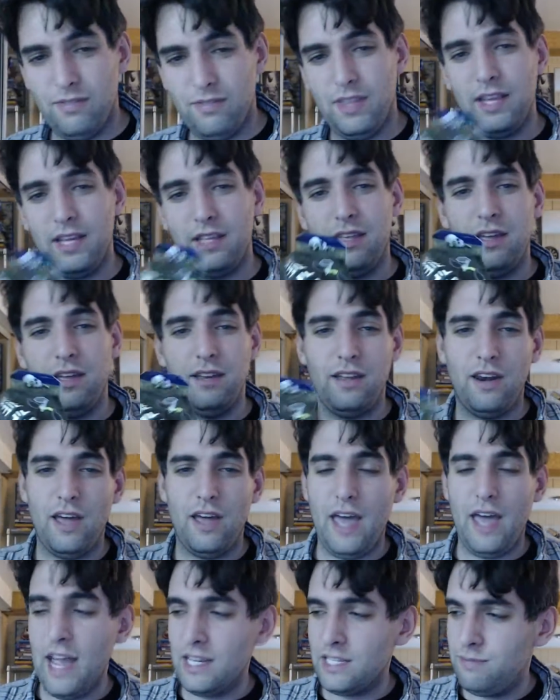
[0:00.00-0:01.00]
Like
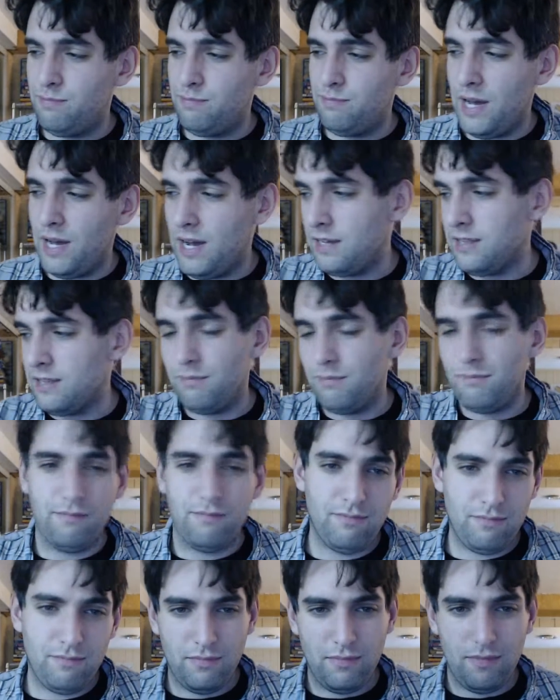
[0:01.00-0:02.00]
the Hex Bug,
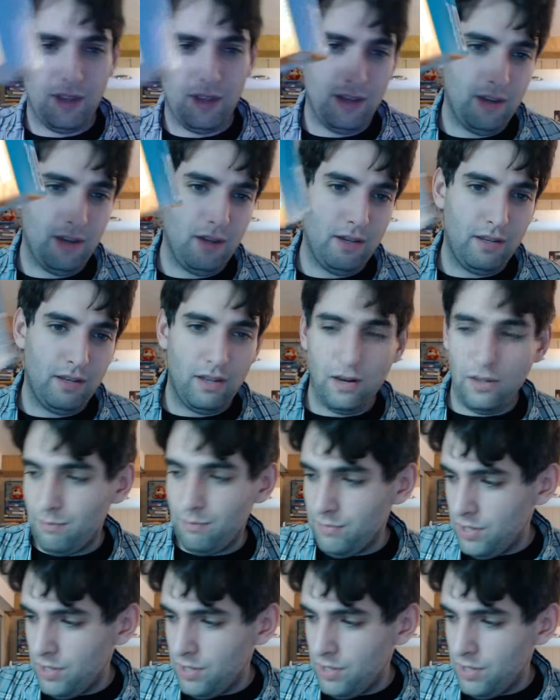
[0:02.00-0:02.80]
the